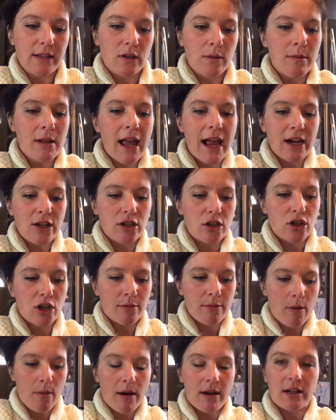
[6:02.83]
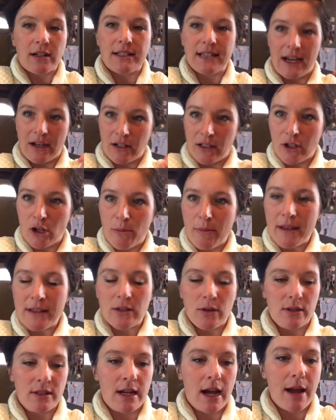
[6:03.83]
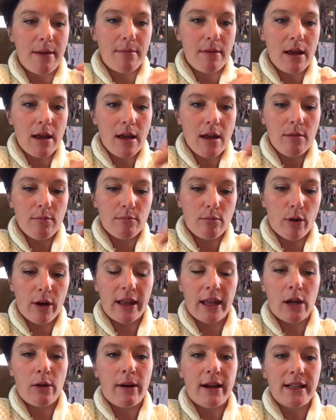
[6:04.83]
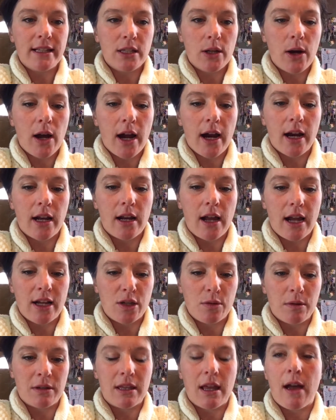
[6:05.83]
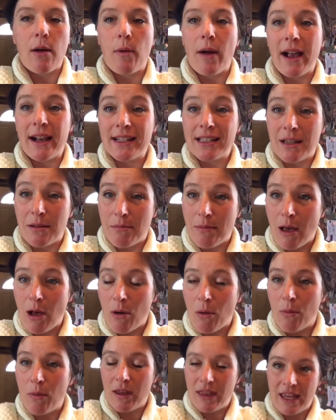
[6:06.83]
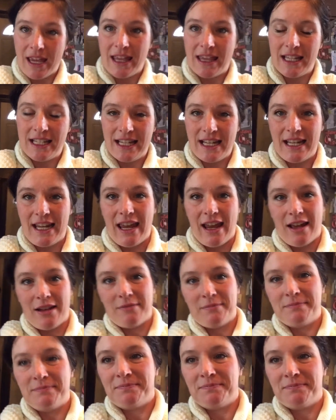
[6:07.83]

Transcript: So I'm gonna actually turn my water down a little bit so it's not boiling quite so hard. I just want that wax to melt within the tin can.